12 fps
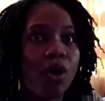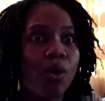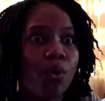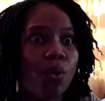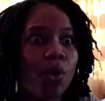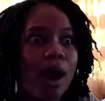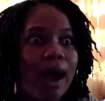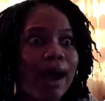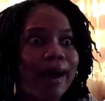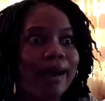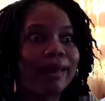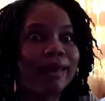
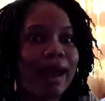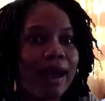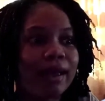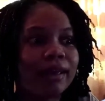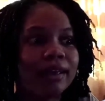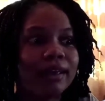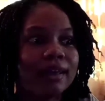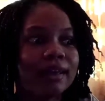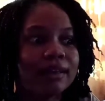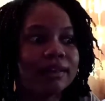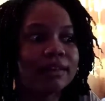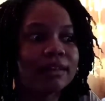why I
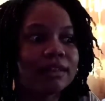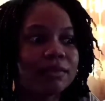hate this